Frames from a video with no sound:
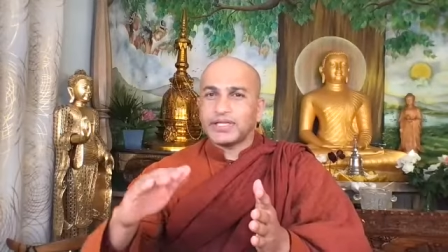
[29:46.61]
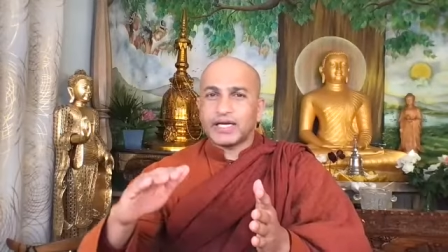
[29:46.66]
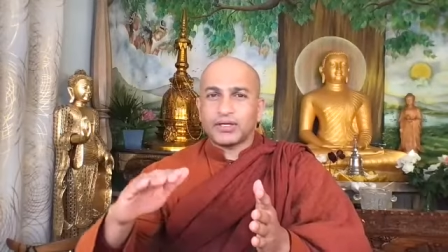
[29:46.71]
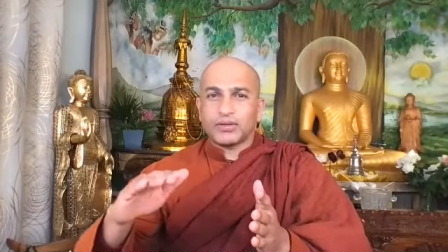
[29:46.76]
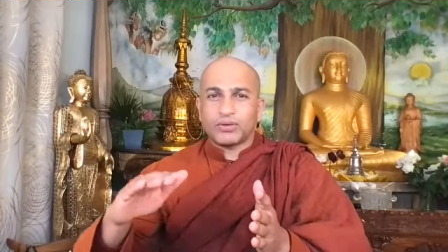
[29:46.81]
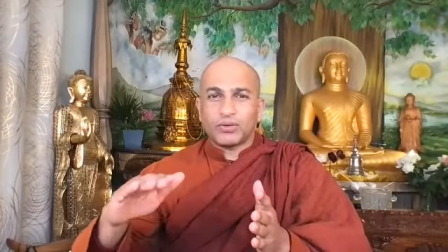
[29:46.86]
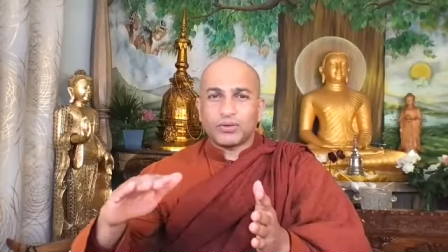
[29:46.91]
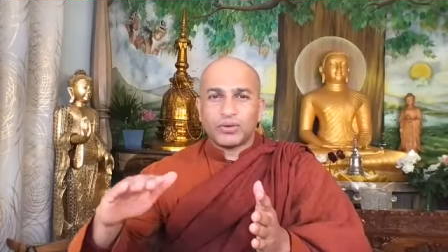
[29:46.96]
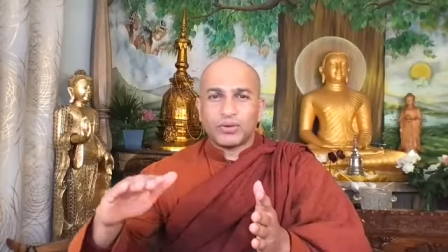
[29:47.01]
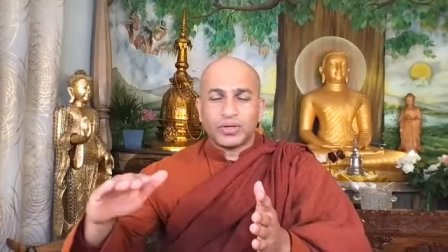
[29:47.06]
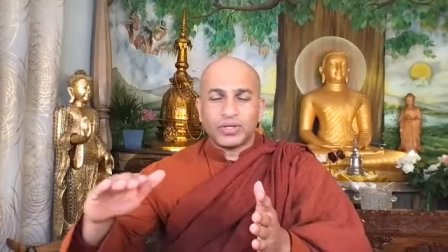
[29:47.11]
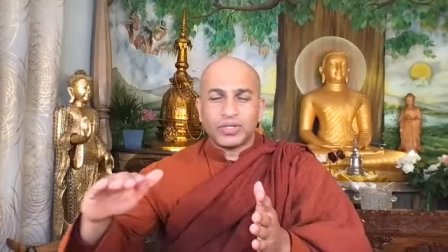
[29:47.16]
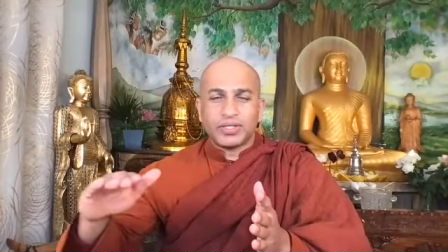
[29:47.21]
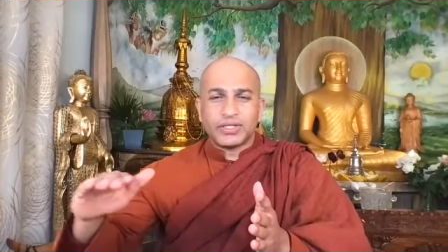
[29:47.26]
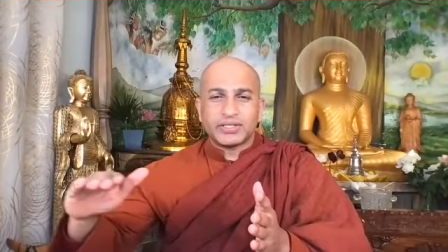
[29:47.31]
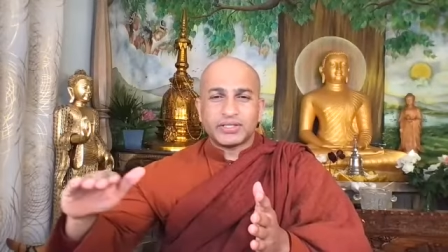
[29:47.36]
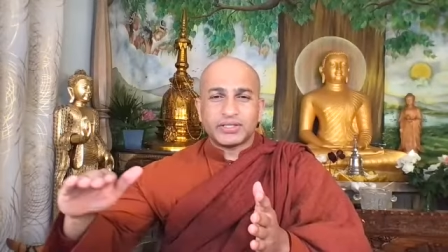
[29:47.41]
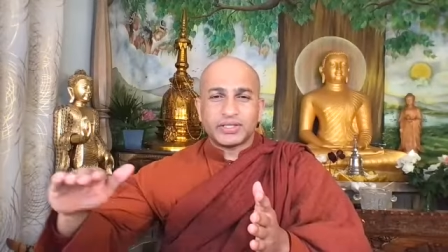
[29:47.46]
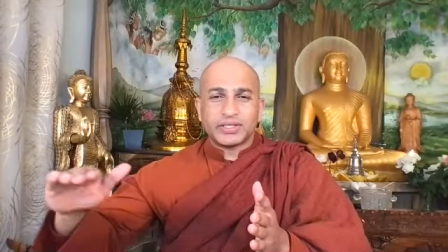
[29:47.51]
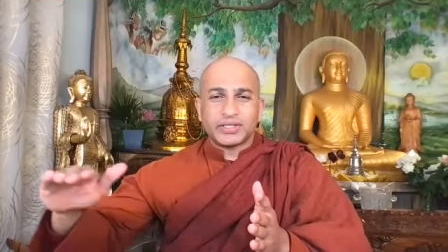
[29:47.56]
that all
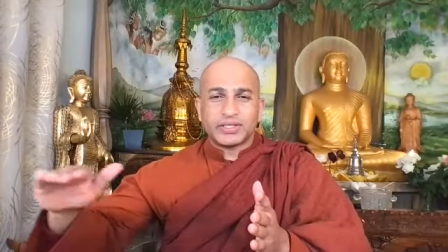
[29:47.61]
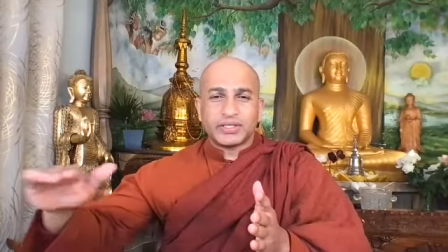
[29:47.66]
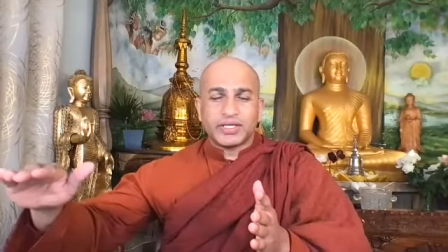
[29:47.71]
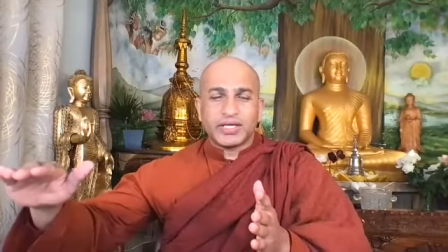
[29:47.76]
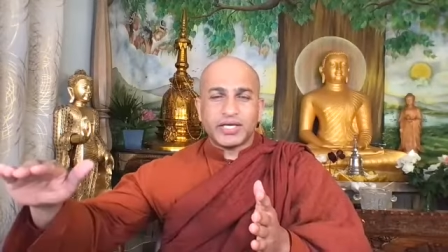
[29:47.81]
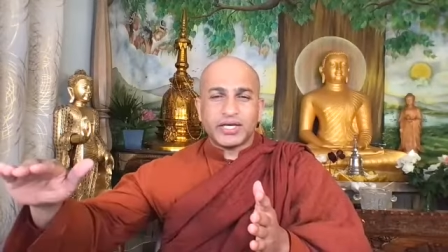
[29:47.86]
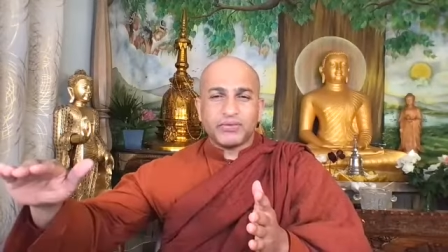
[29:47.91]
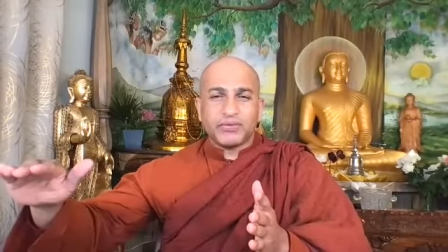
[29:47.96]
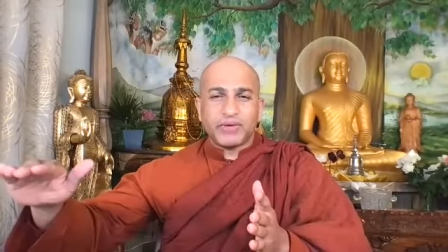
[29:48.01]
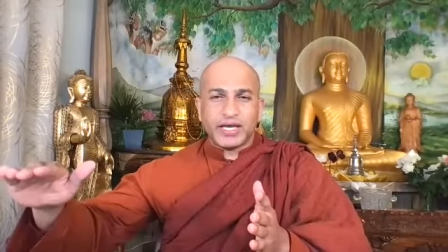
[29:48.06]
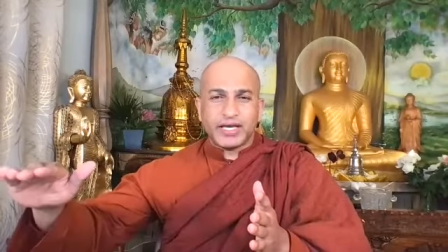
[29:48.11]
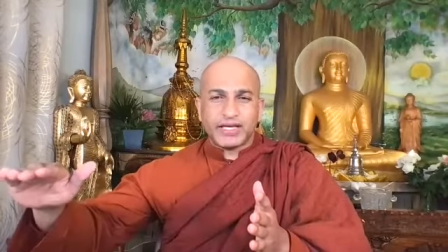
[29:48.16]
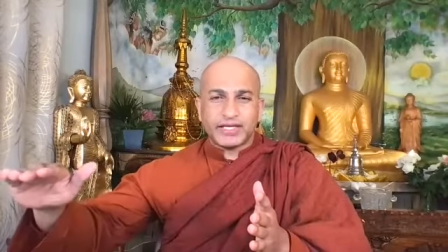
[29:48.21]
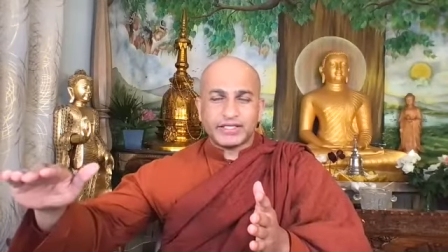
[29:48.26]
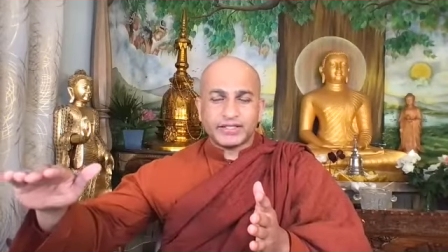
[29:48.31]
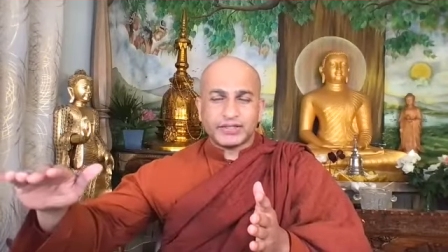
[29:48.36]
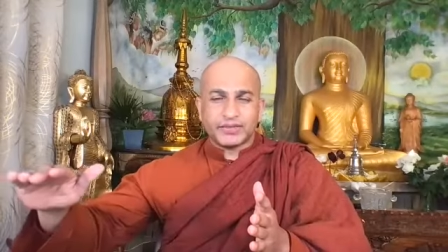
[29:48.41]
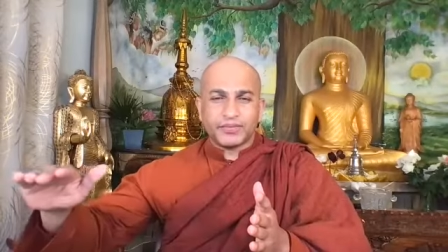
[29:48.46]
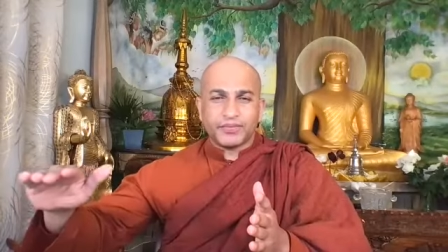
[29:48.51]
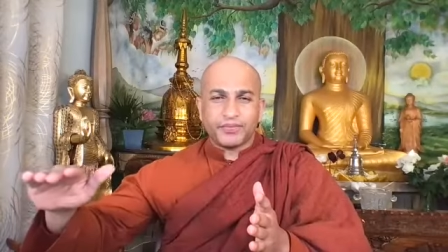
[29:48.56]
the, the three
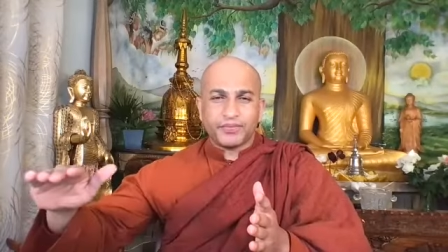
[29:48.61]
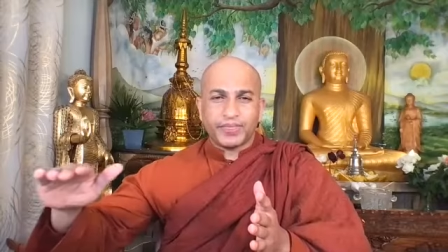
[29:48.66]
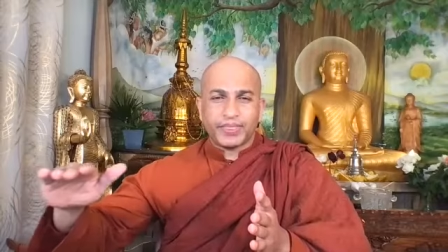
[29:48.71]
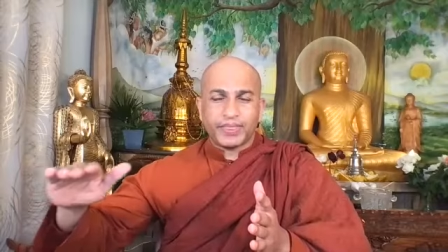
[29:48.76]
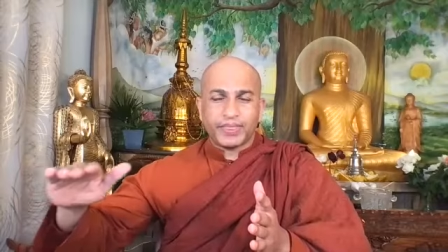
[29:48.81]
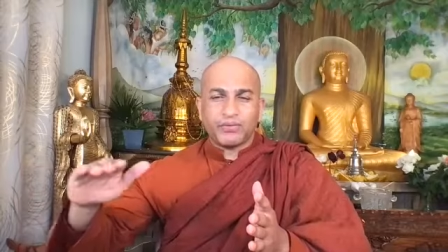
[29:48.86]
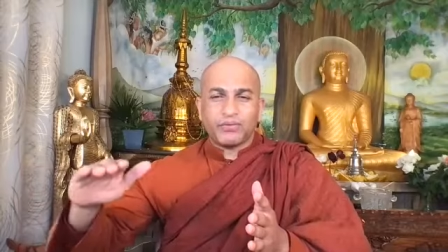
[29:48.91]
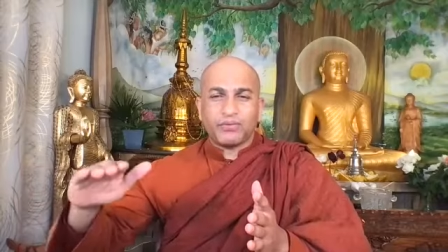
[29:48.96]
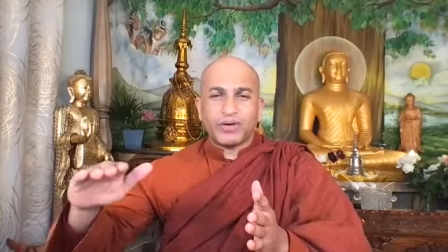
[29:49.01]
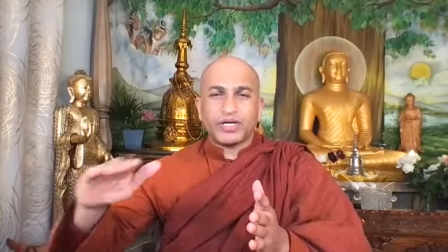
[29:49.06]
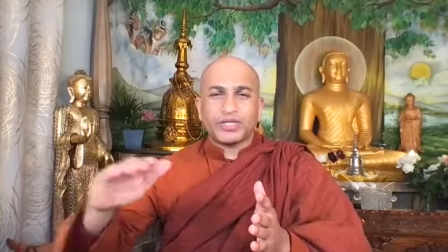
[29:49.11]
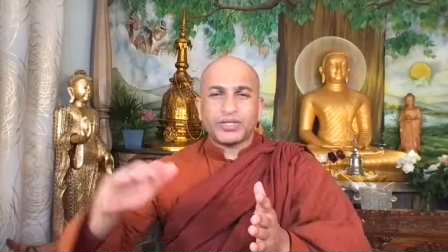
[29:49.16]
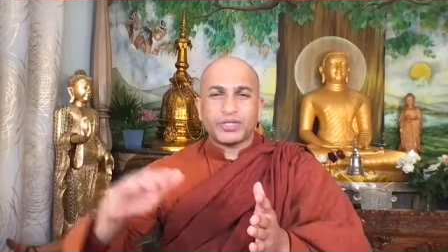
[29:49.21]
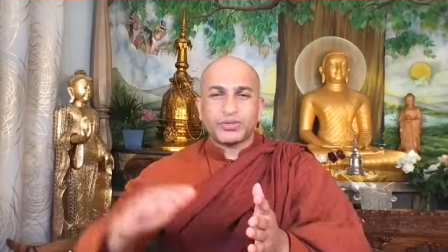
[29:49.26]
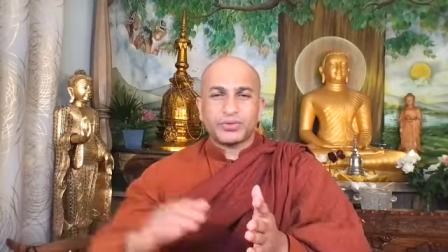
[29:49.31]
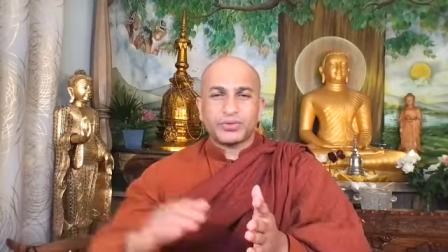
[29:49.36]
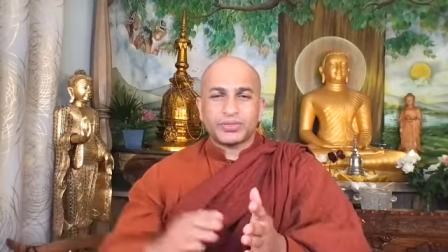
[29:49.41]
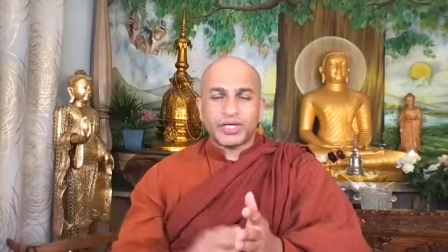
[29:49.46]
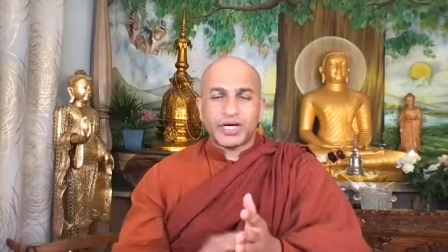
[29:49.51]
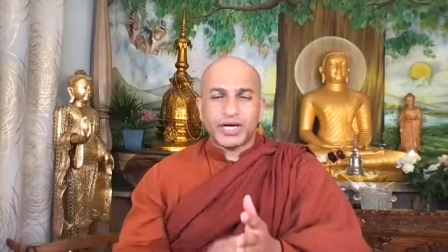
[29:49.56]
ways, what
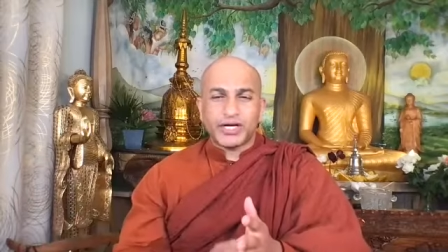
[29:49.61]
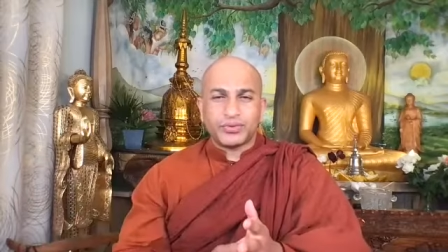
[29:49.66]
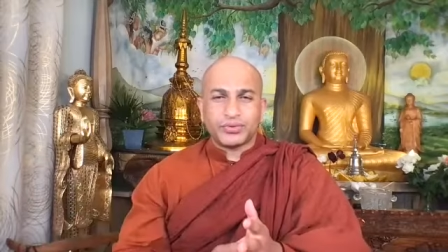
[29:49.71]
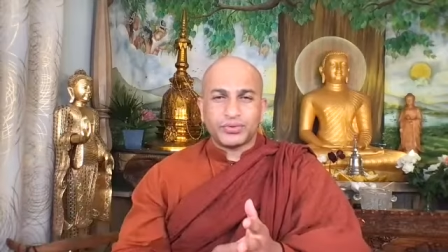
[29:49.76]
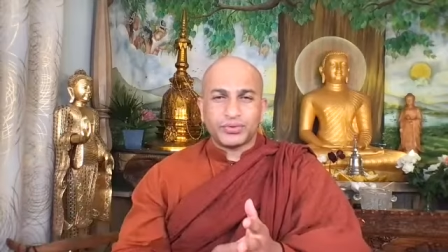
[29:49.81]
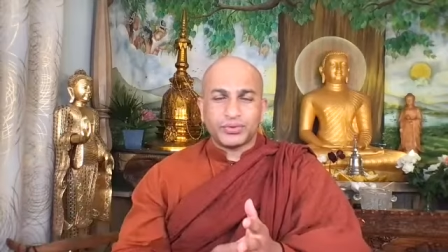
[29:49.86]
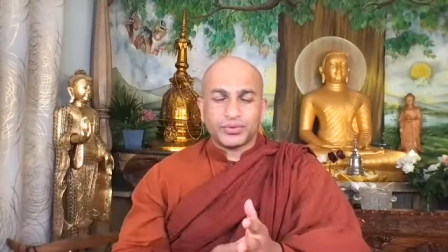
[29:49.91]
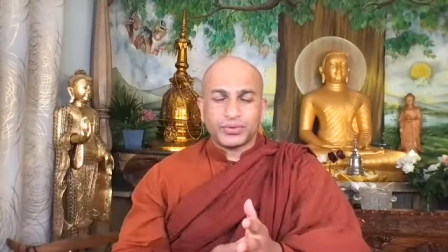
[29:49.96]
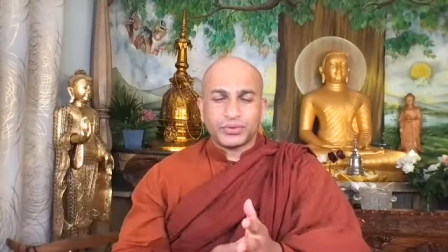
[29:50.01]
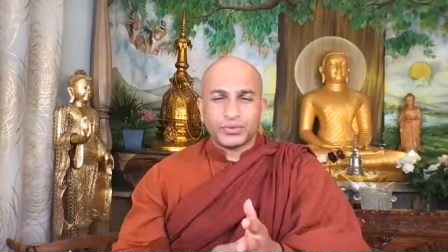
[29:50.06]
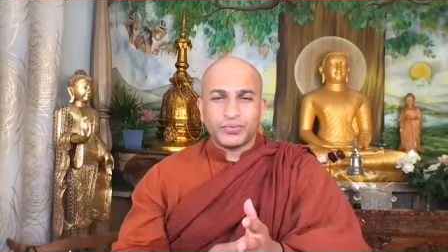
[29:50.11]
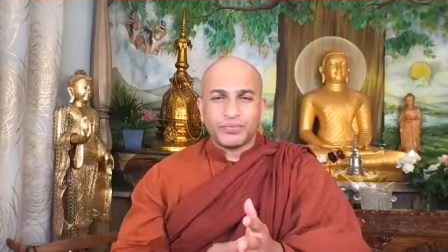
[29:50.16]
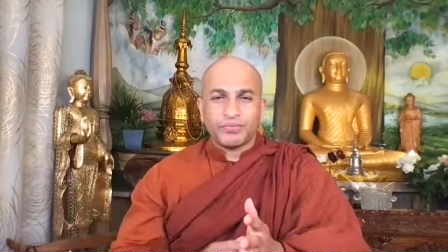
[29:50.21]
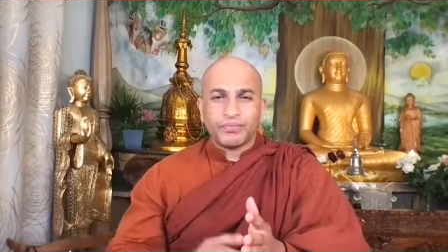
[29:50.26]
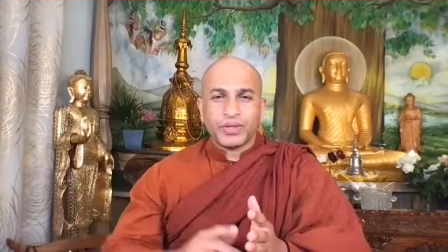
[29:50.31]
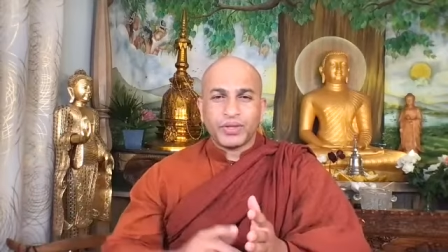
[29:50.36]
you try to do,